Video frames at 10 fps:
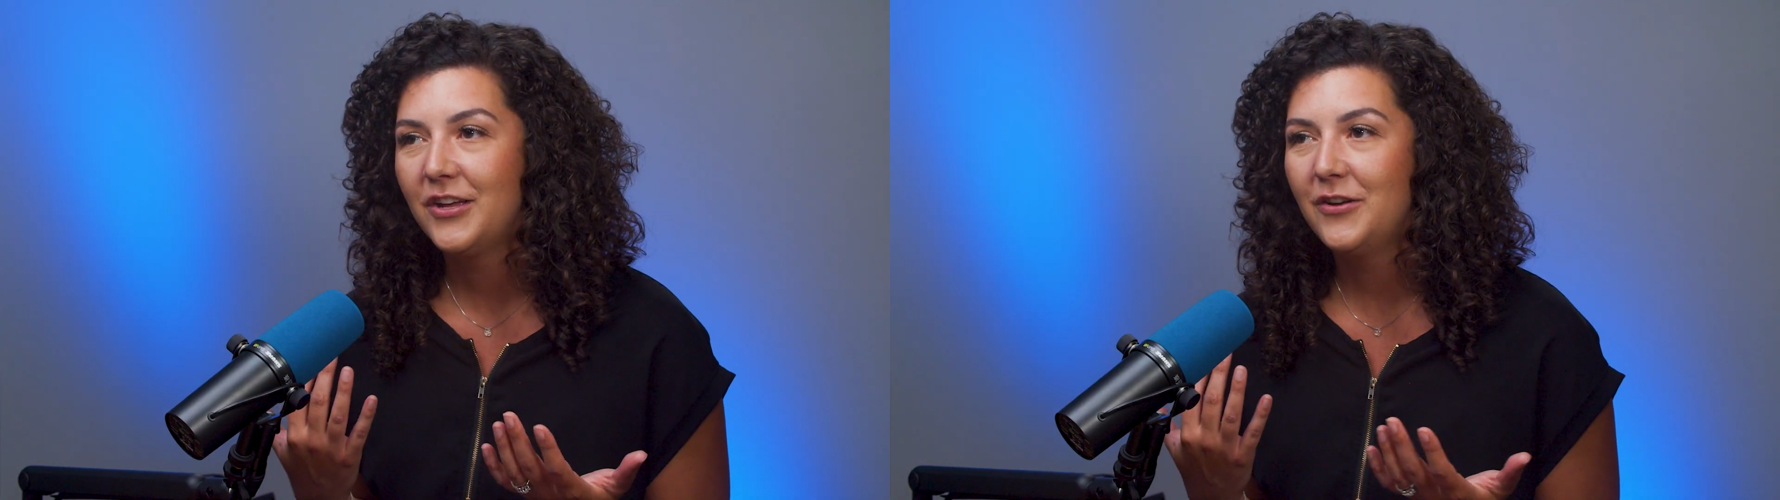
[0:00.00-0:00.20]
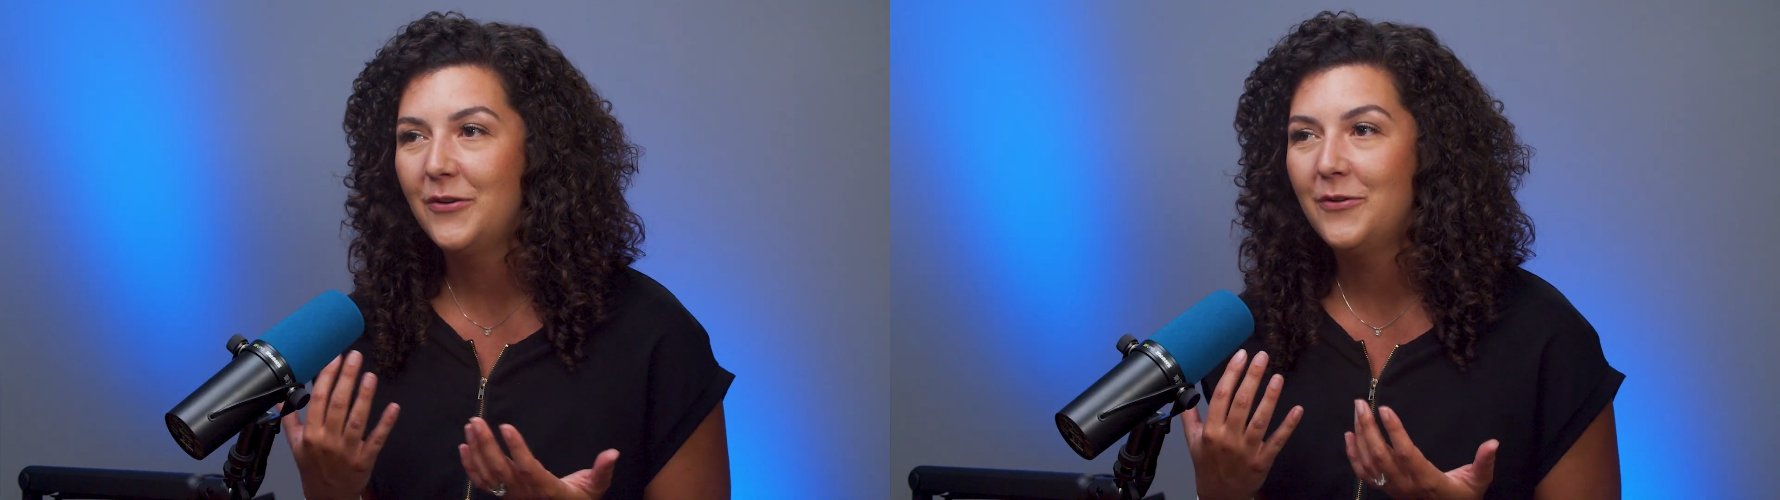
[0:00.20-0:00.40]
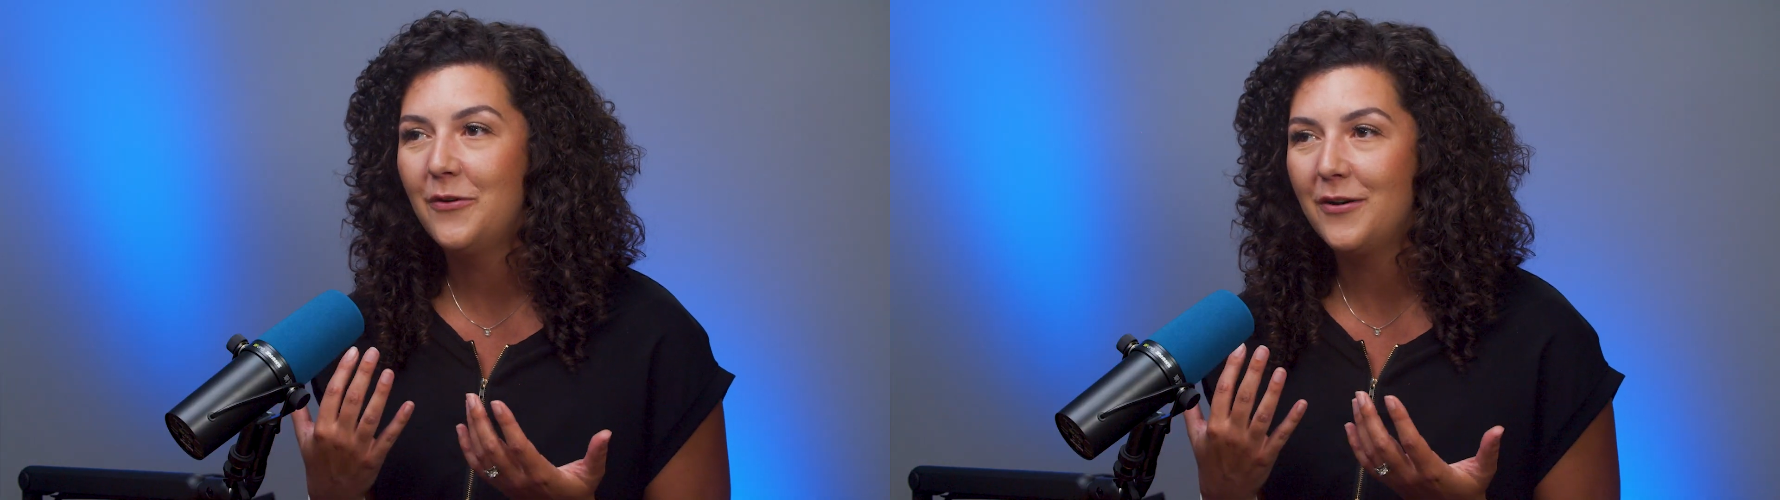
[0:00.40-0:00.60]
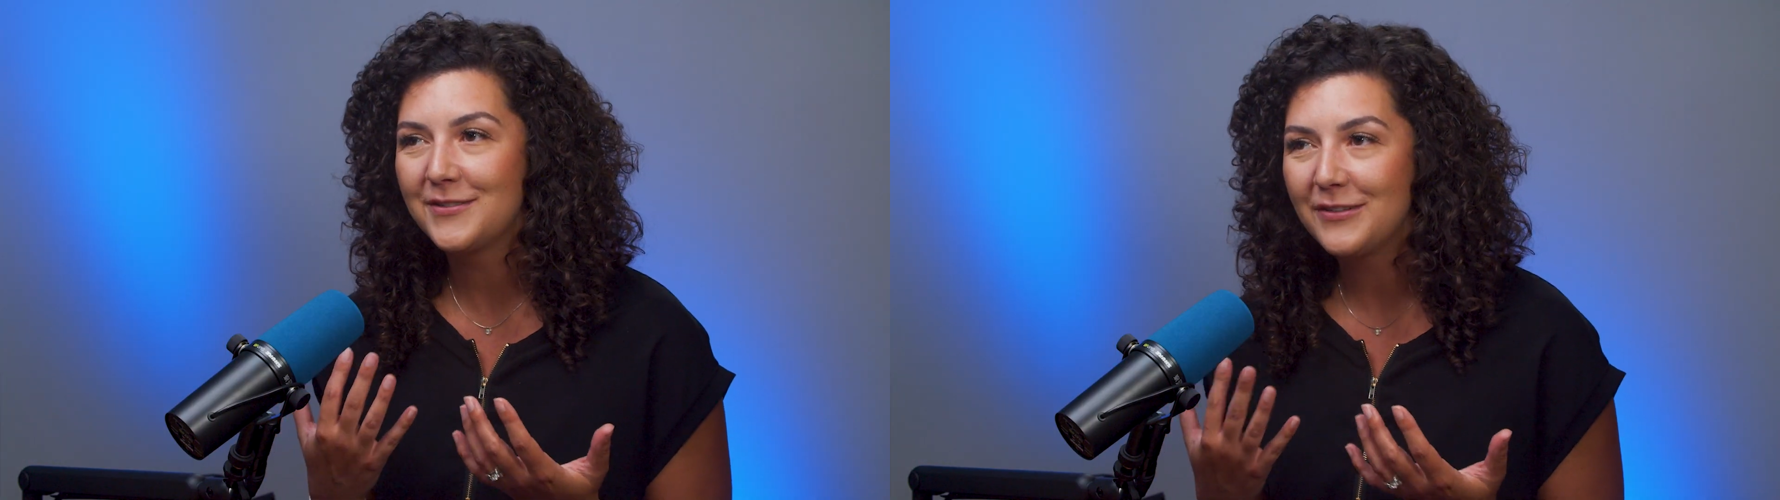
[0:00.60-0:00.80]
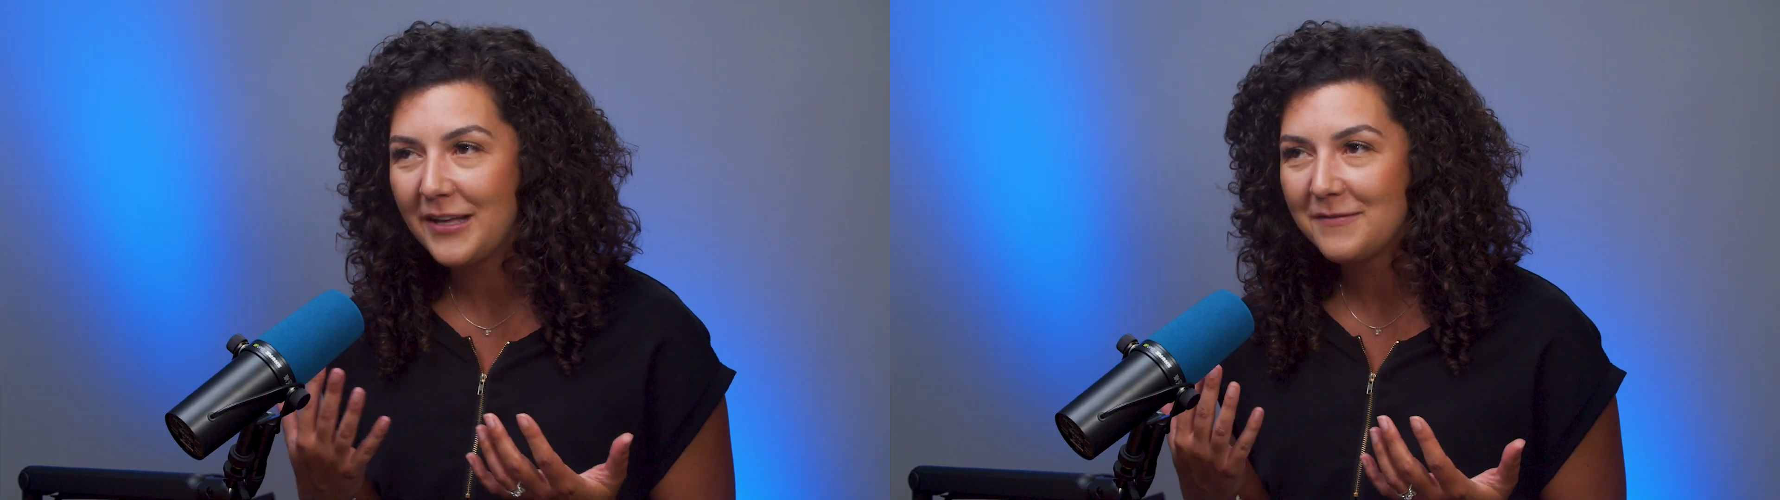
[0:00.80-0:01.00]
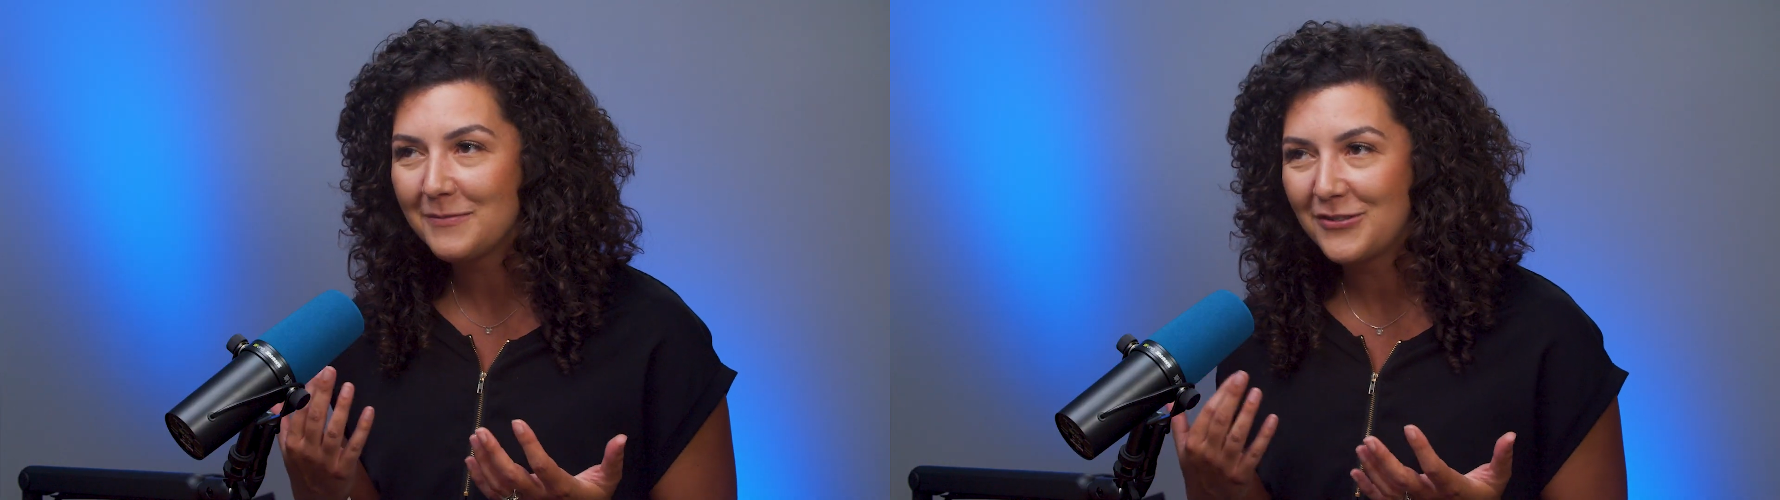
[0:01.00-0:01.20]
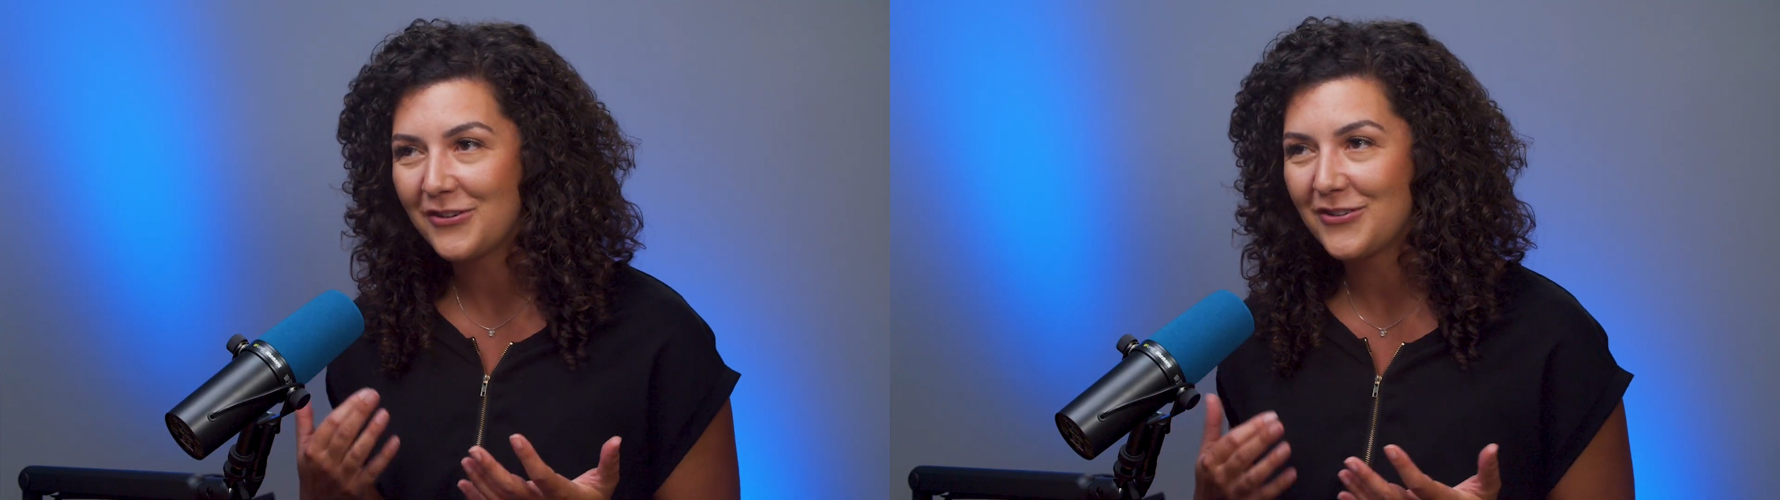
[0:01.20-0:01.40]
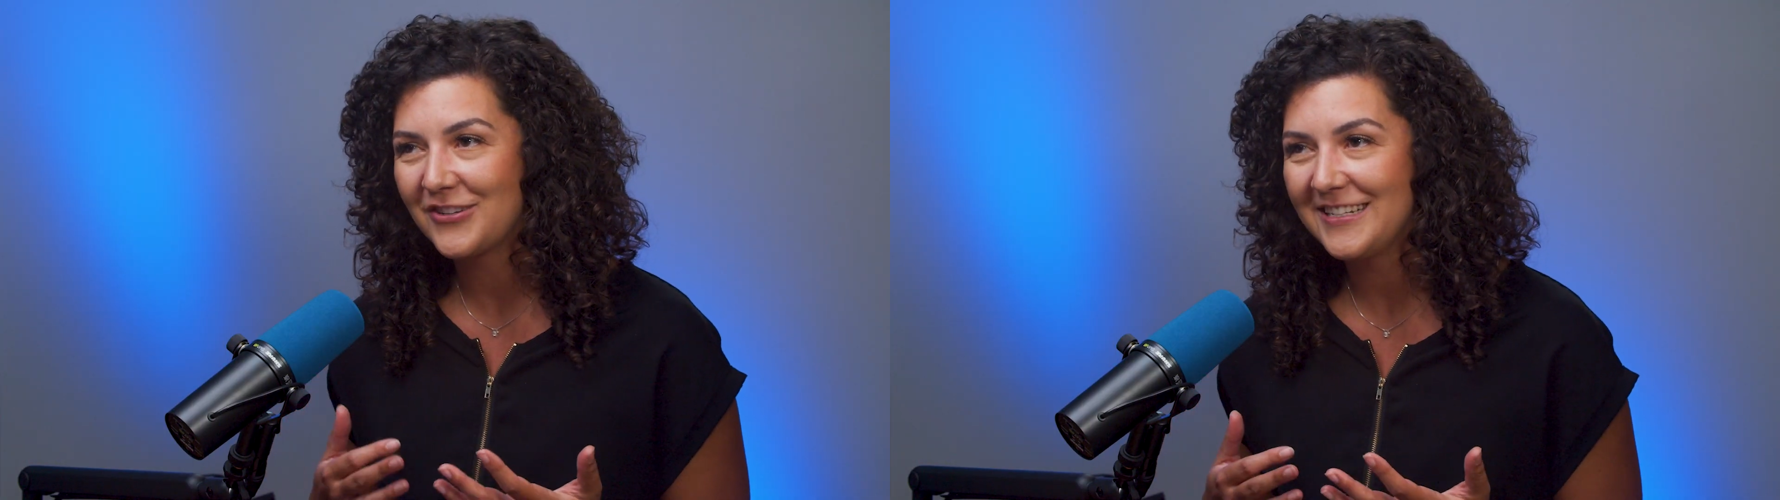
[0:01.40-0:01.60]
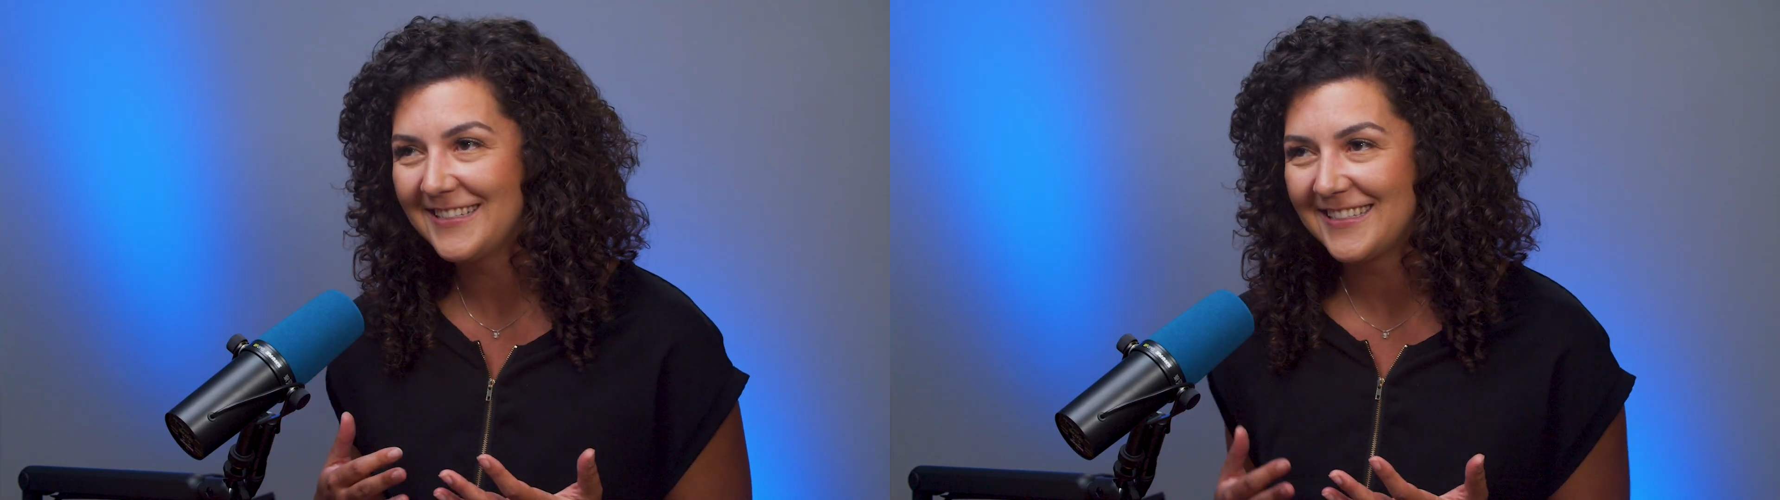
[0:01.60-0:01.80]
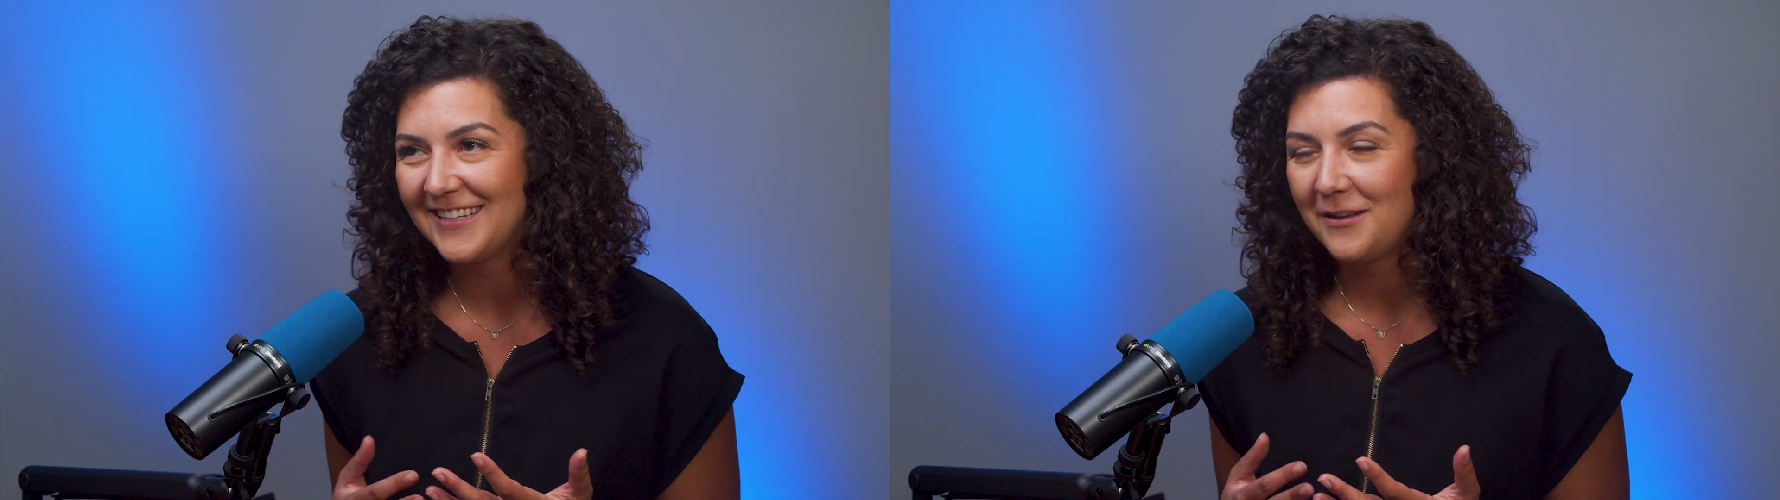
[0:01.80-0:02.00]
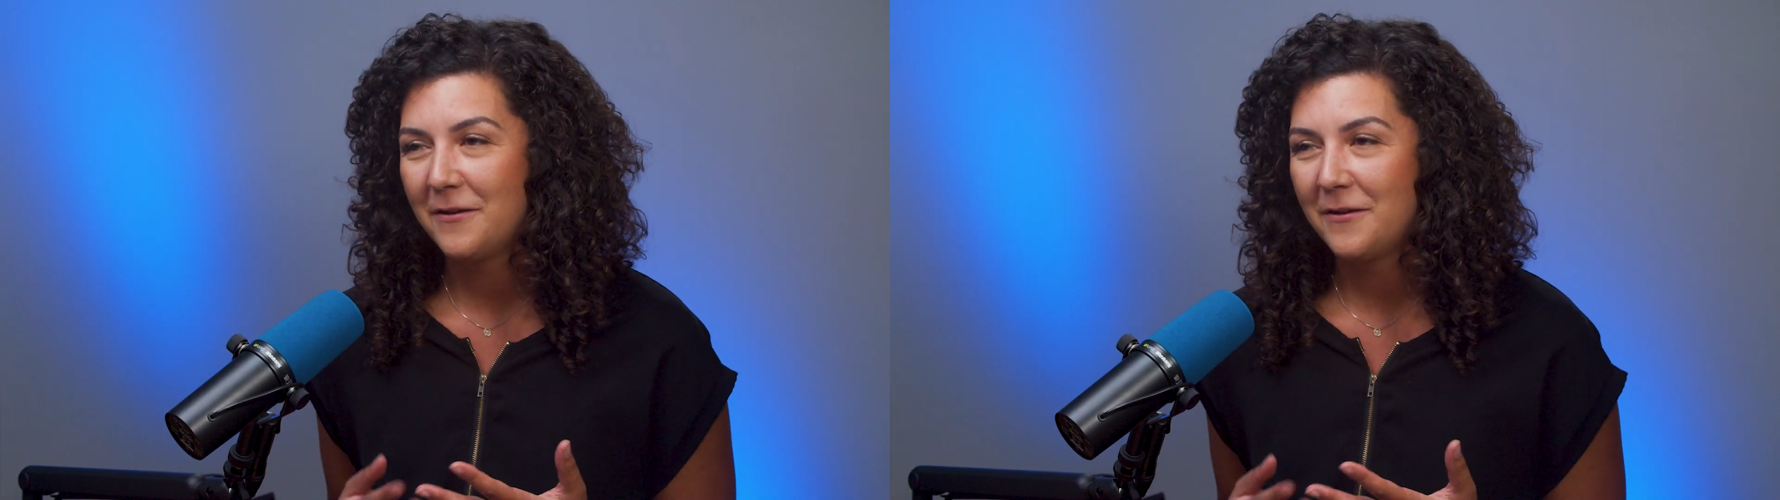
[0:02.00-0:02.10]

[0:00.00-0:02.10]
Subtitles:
You know who also loves mature trees?